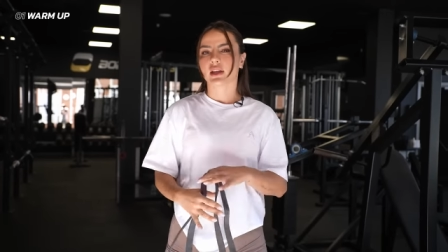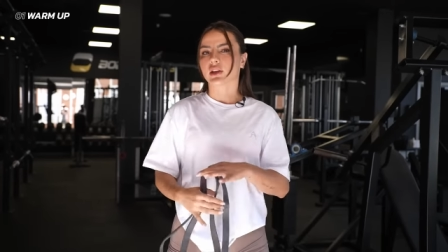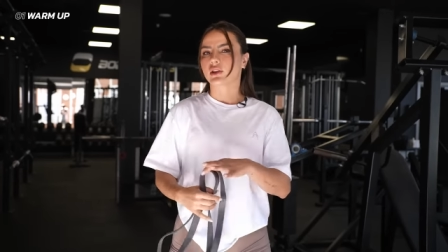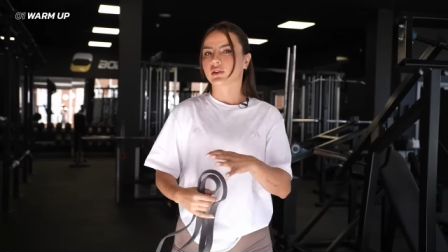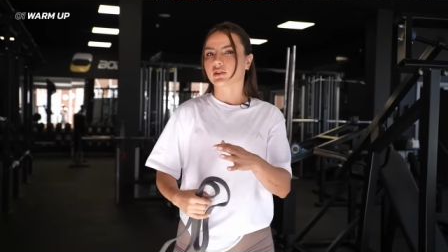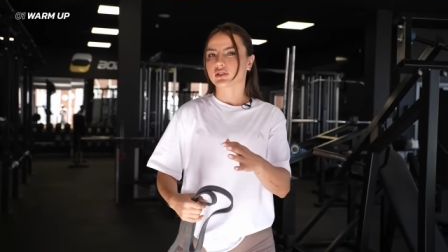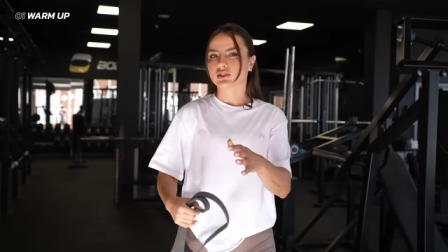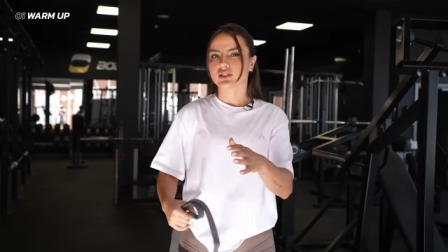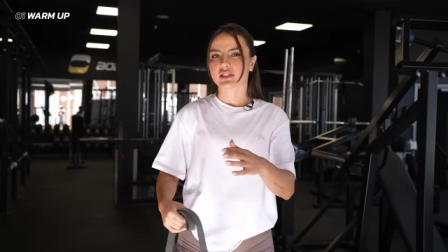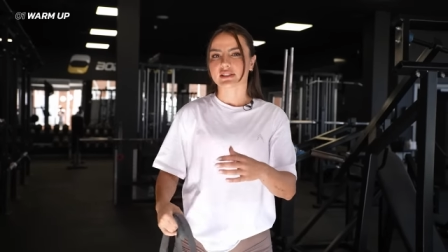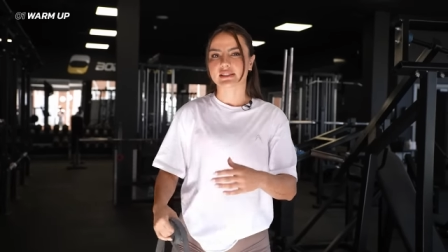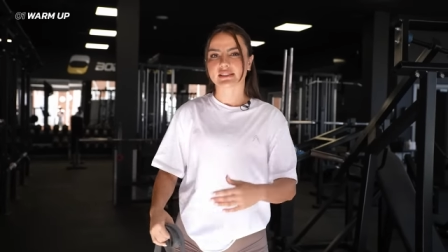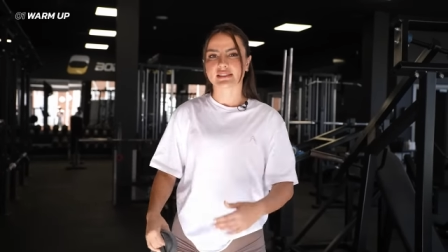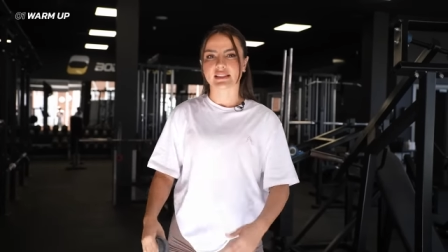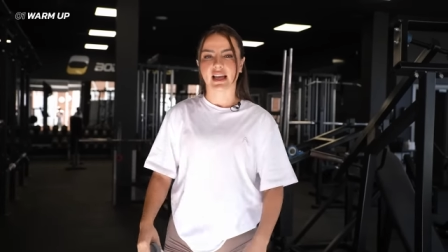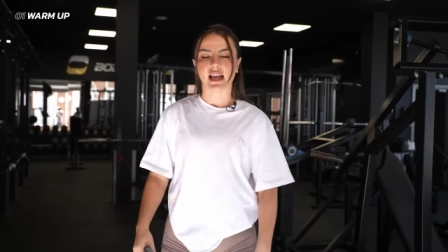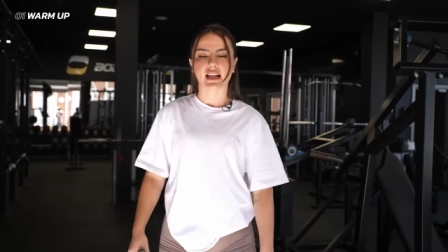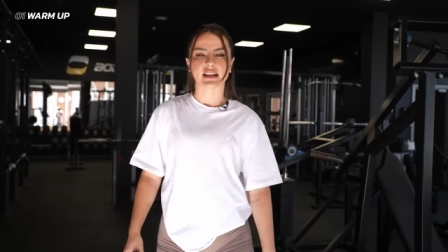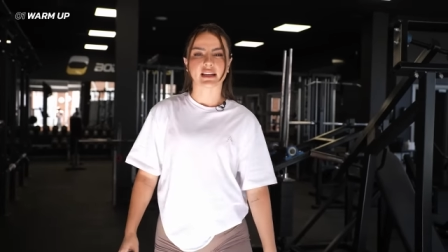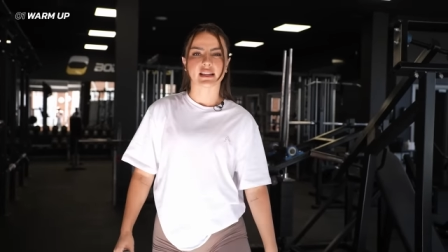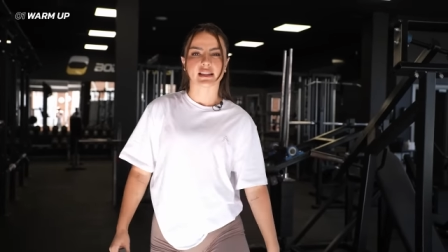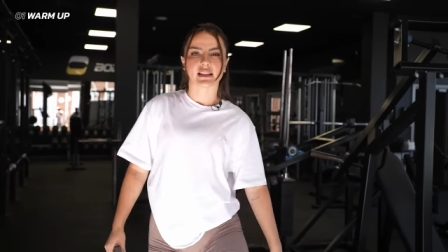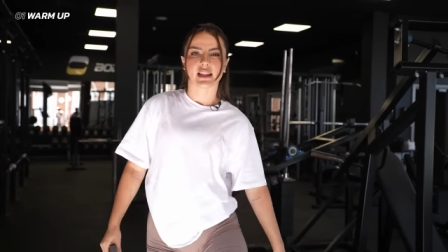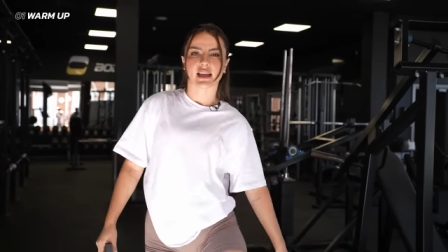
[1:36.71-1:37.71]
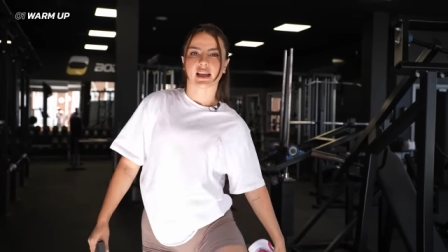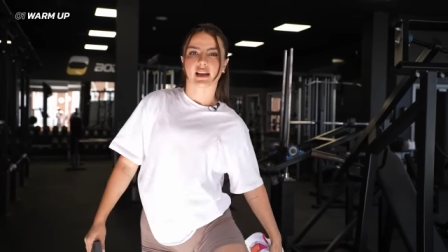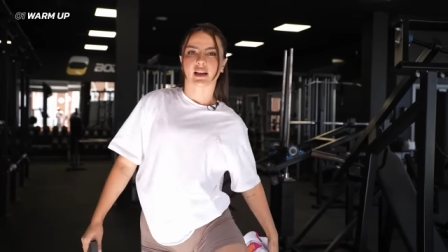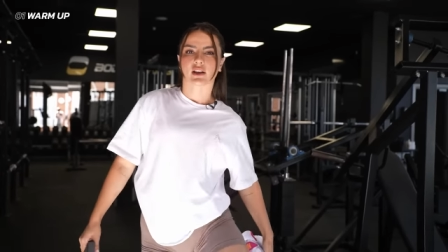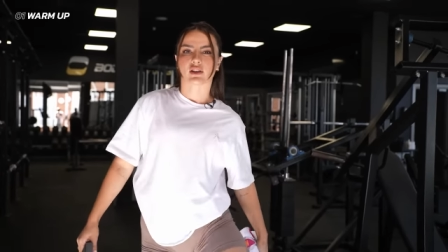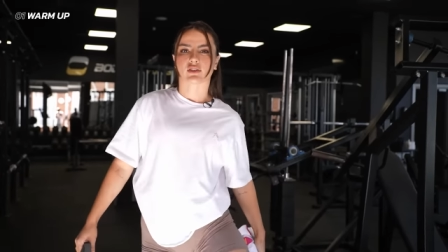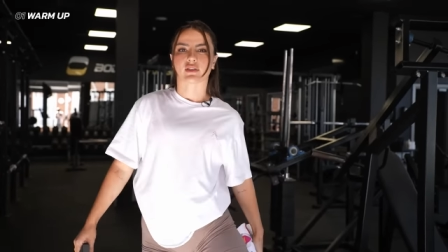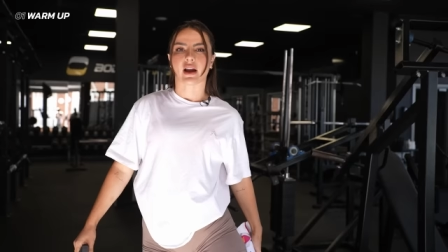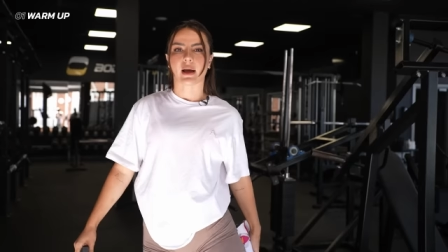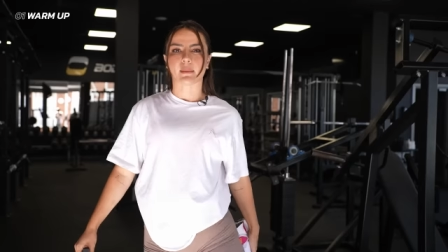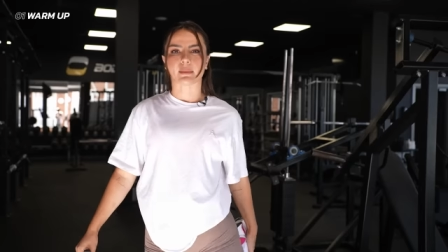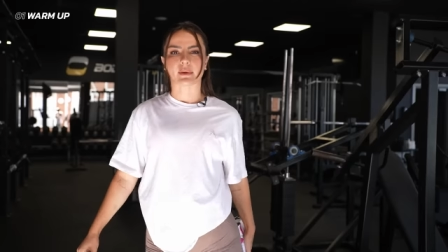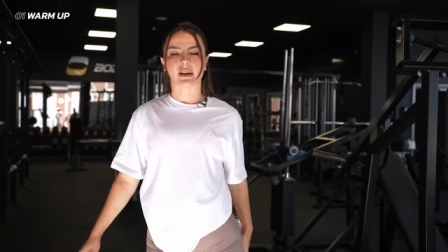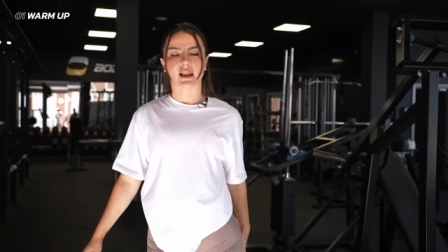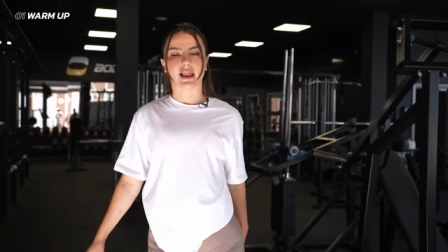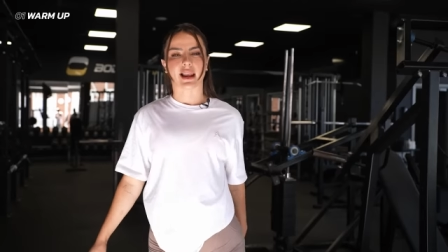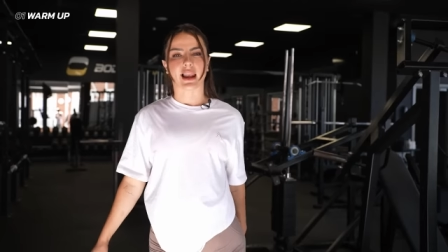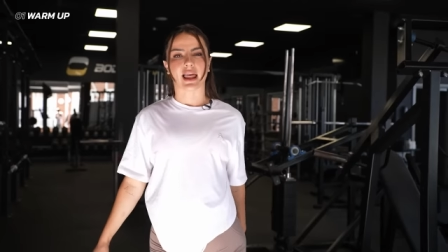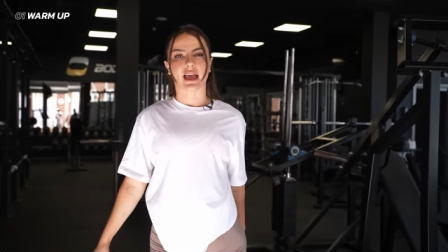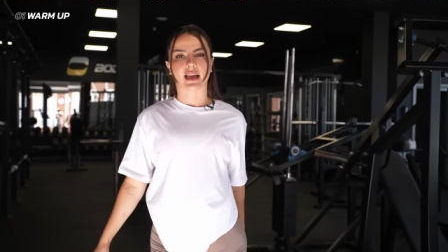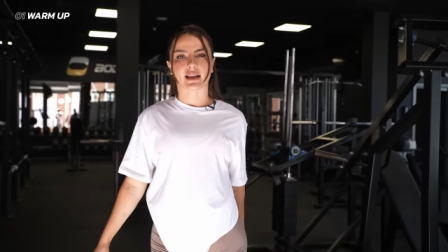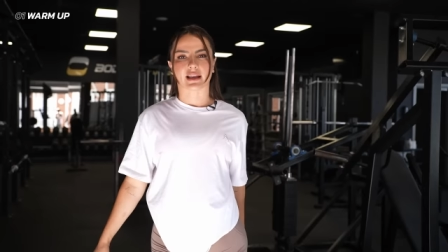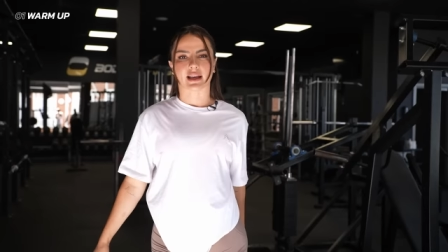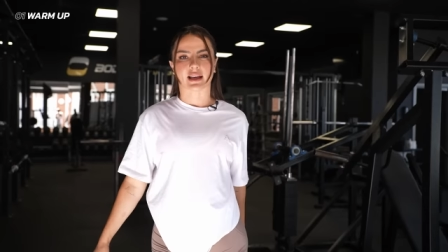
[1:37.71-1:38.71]
You're not just standing there, grabbing a
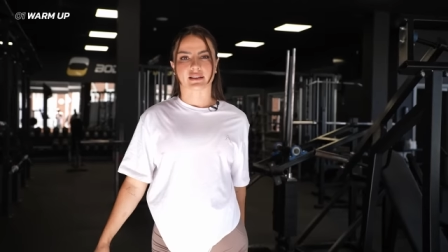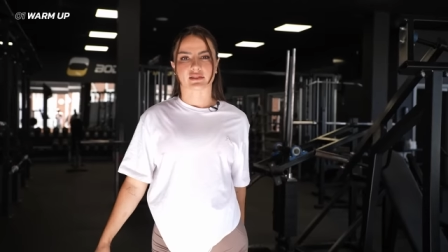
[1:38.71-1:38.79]
leg